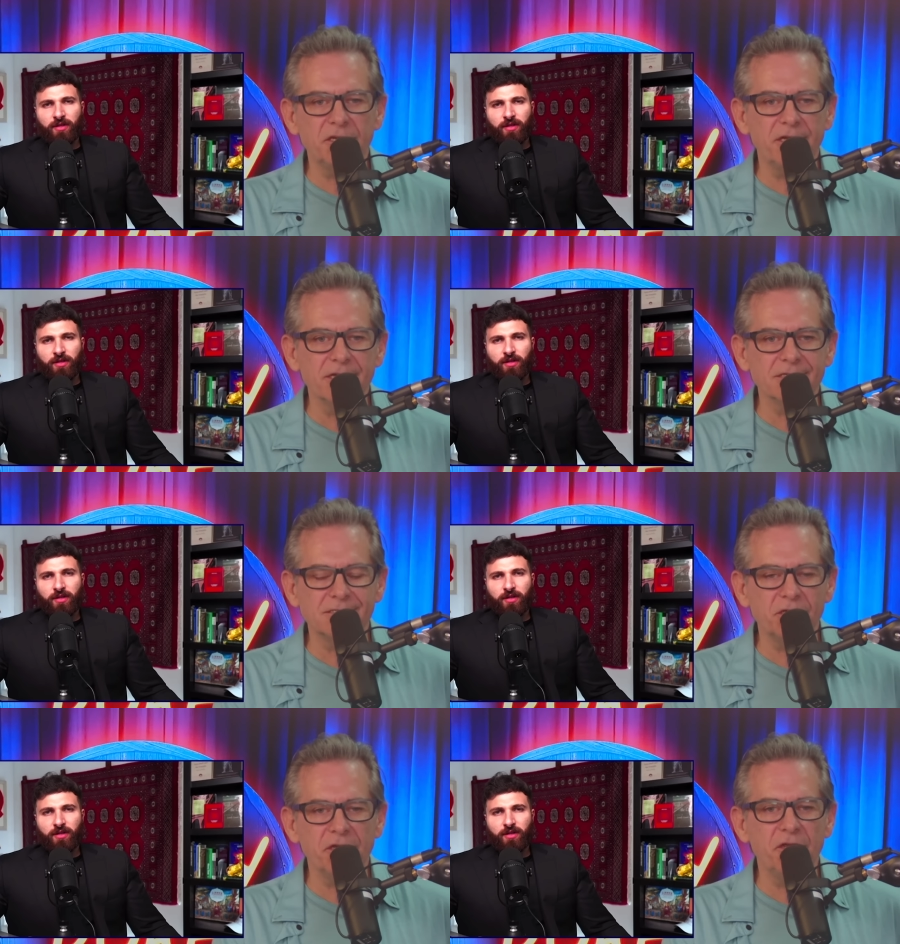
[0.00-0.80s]
Speaker 1: he
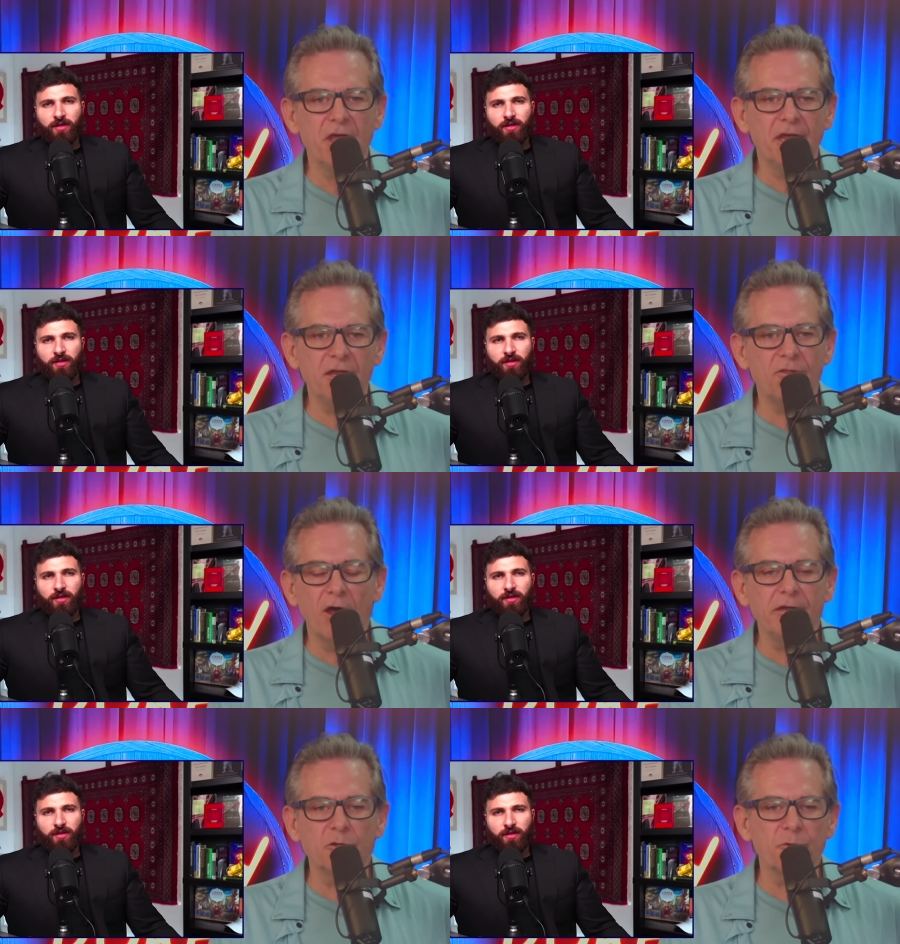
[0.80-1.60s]
is. He he
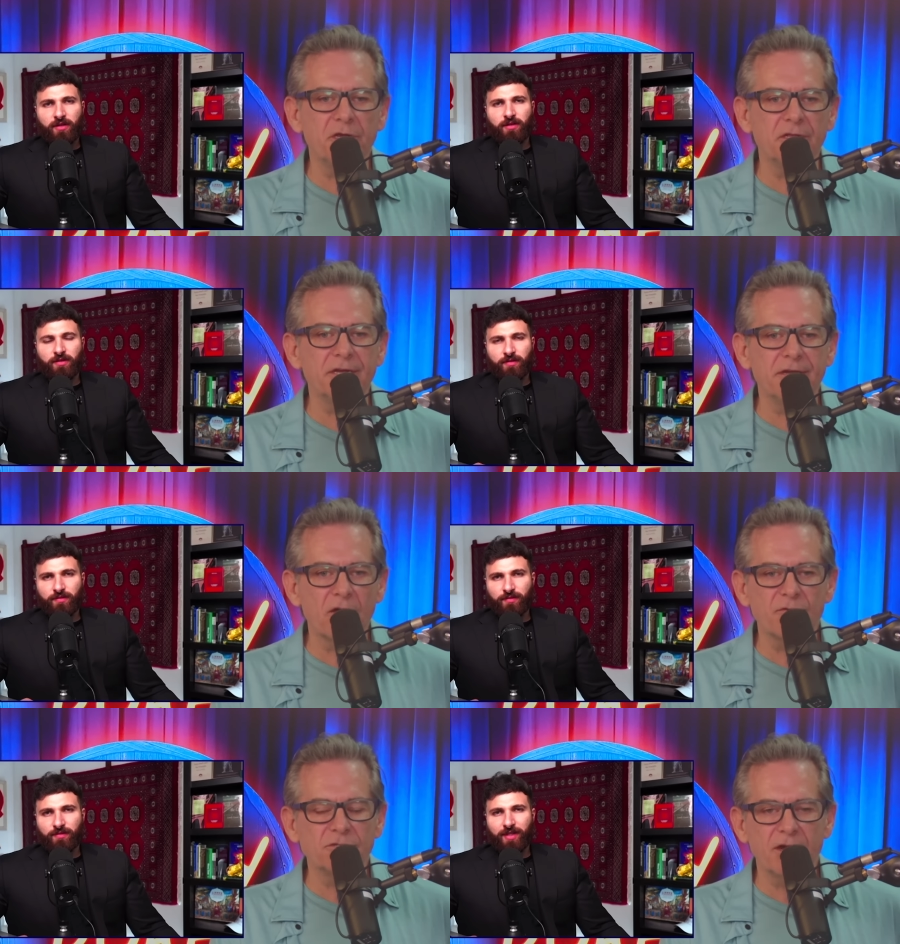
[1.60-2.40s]
thought Hillary Clinton
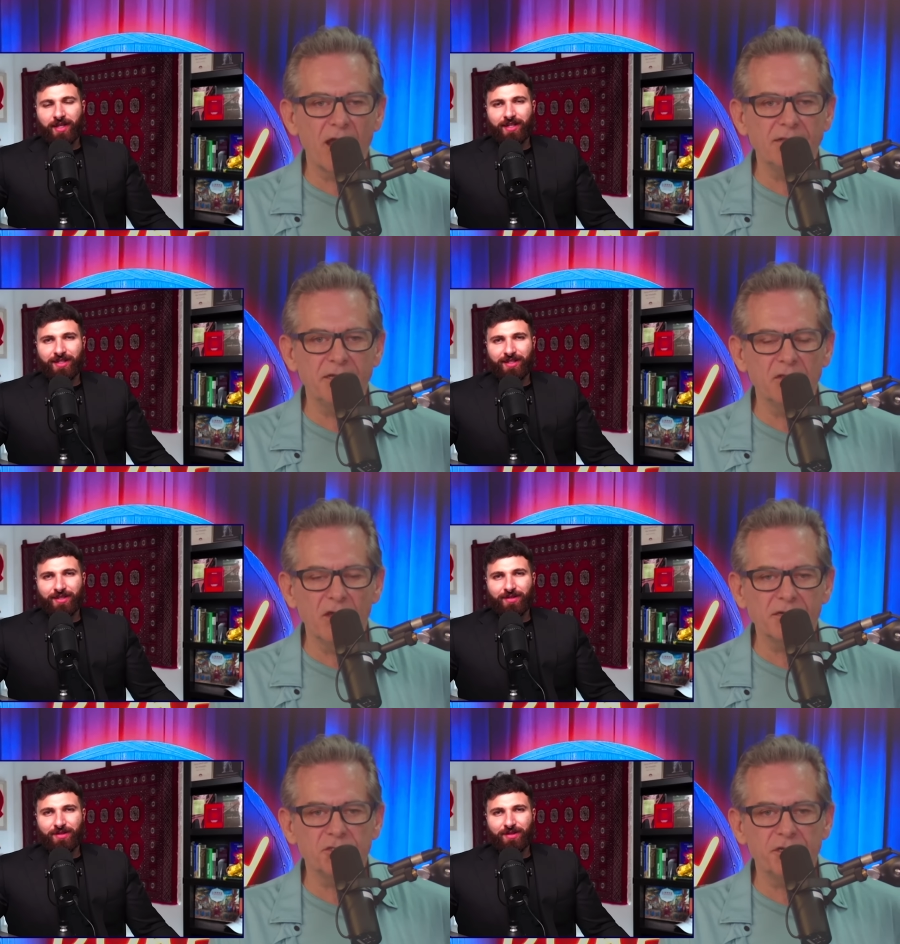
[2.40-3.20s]
never denied the
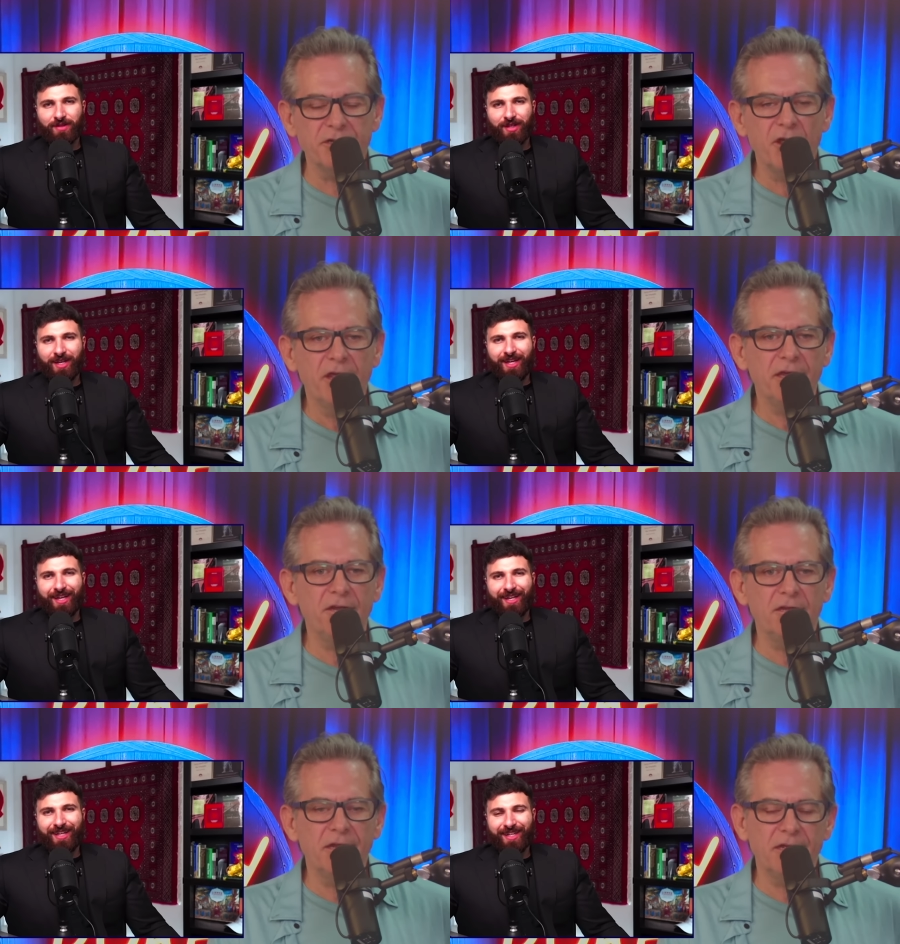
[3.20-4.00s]
election.
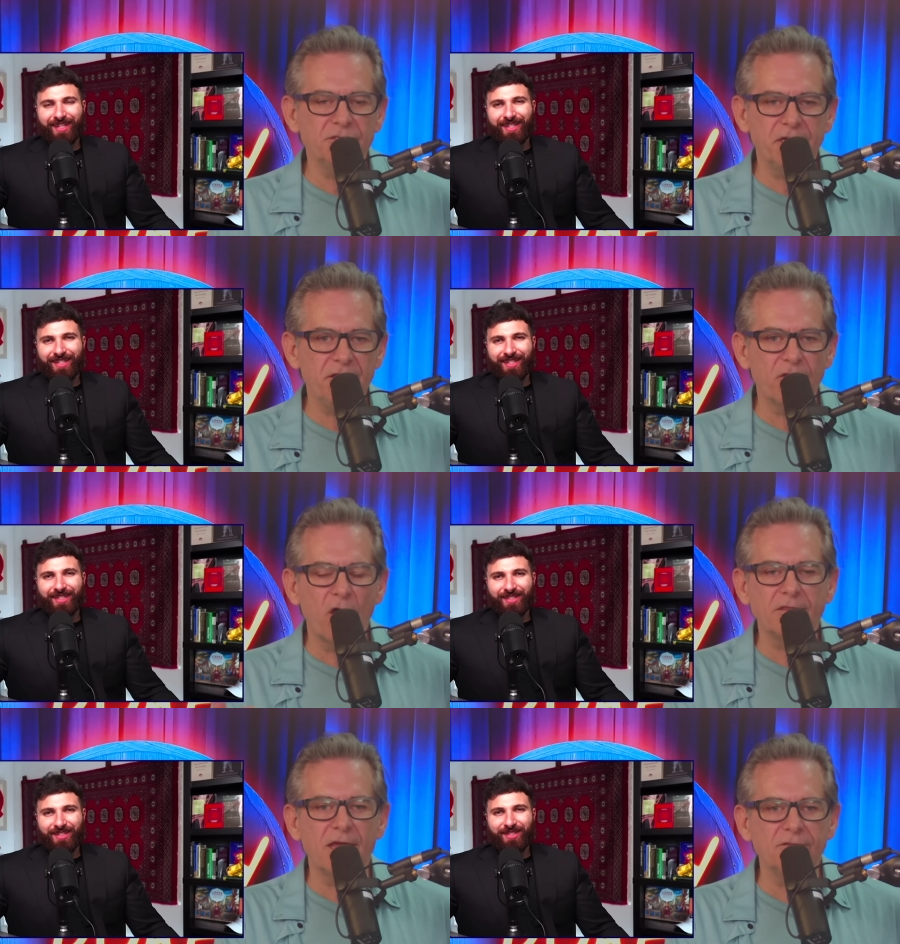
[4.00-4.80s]
and, and he
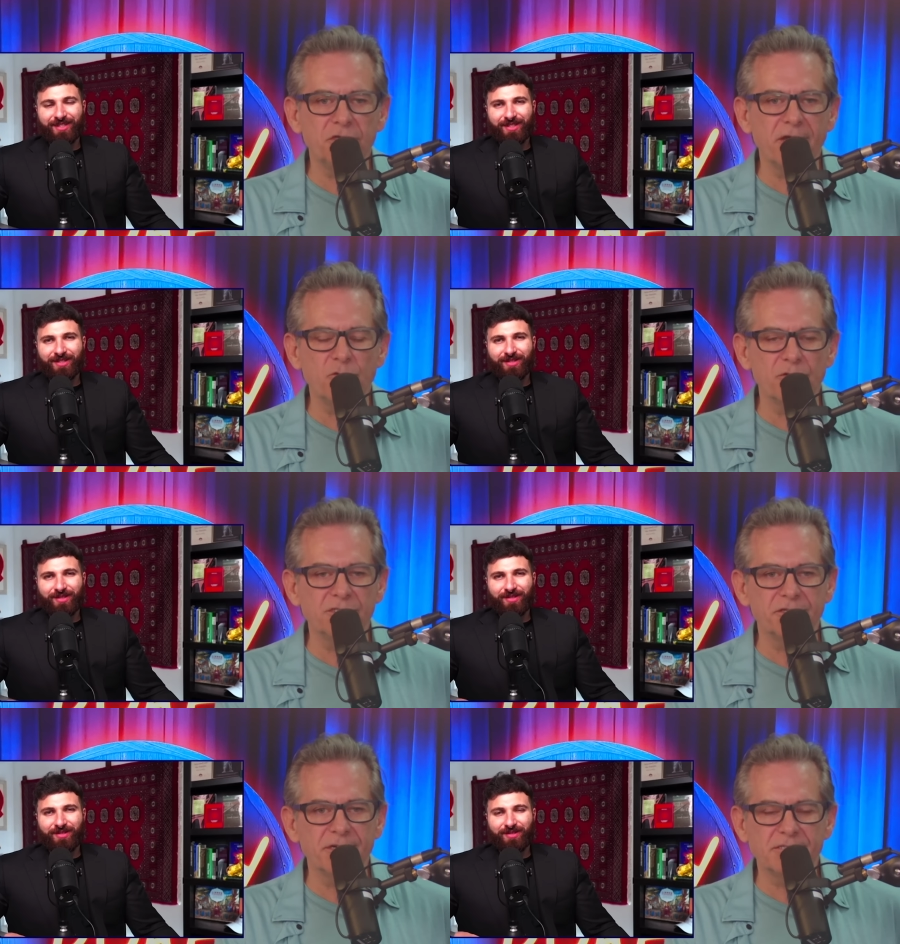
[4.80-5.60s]
thought that January
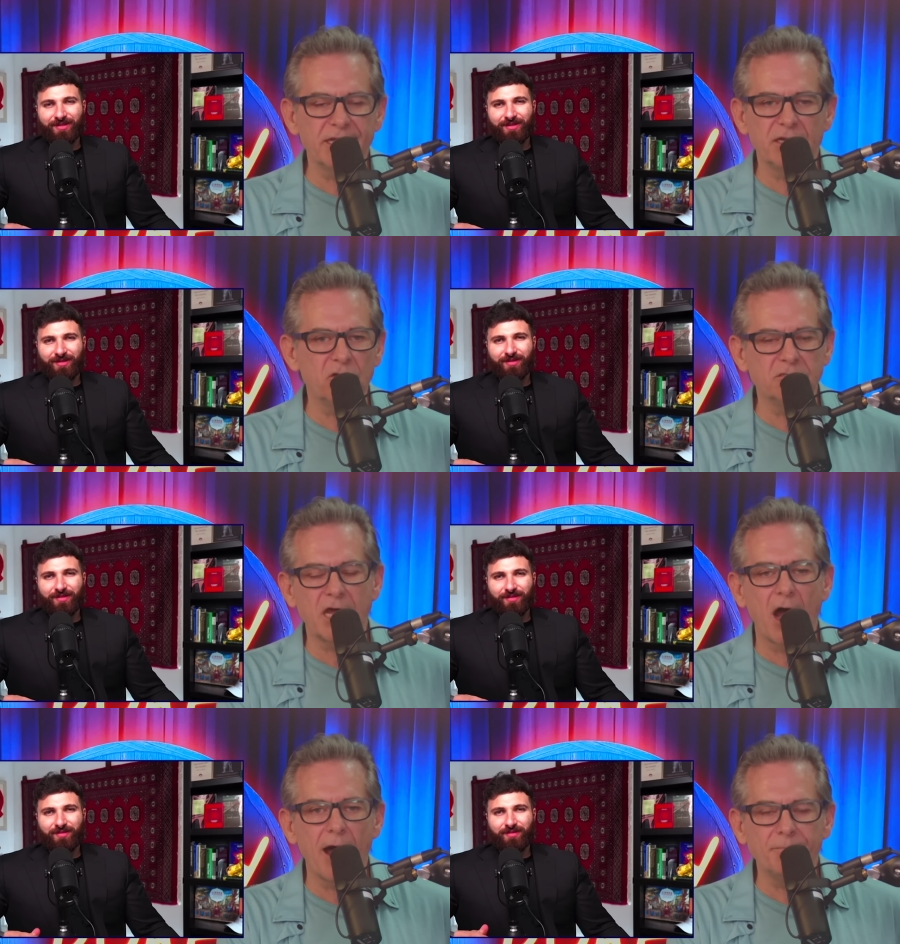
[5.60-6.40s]
sixth, they killed
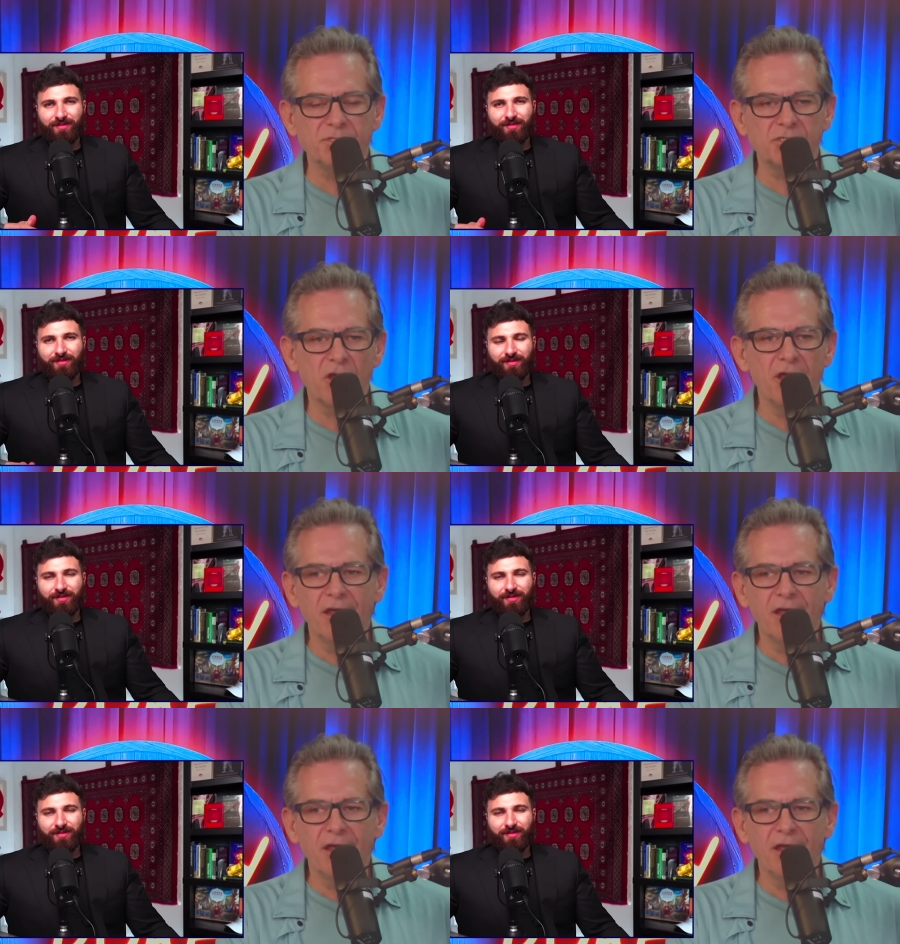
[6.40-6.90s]
cops.